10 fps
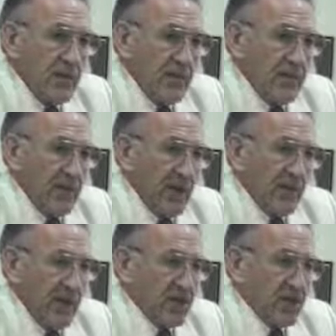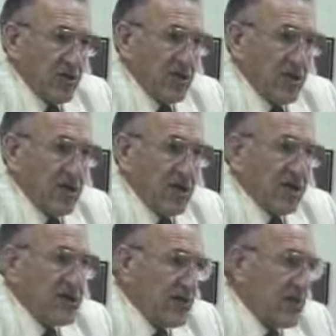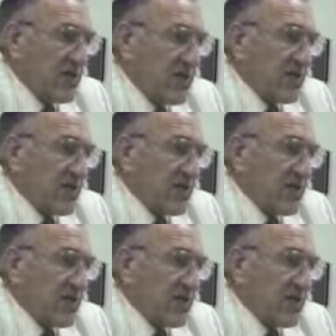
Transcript: Brother Branham mentioned, you oh, know, looking at these women that